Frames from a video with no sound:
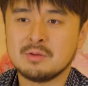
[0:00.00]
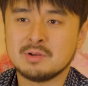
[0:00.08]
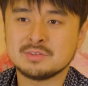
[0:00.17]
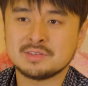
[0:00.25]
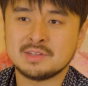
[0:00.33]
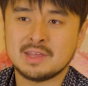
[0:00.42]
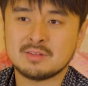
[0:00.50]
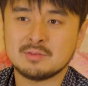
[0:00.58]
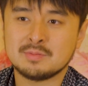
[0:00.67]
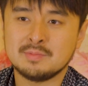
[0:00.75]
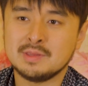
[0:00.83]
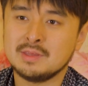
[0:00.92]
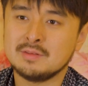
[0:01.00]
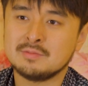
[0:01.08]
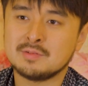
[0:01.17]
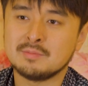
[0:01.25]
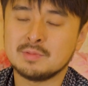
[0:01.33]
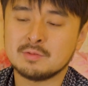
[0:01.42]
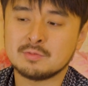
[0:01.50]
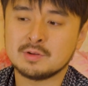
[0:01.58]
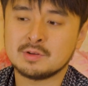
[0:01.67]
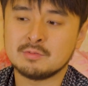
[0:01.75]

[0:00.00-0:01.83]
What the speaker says: wants to connect with me from different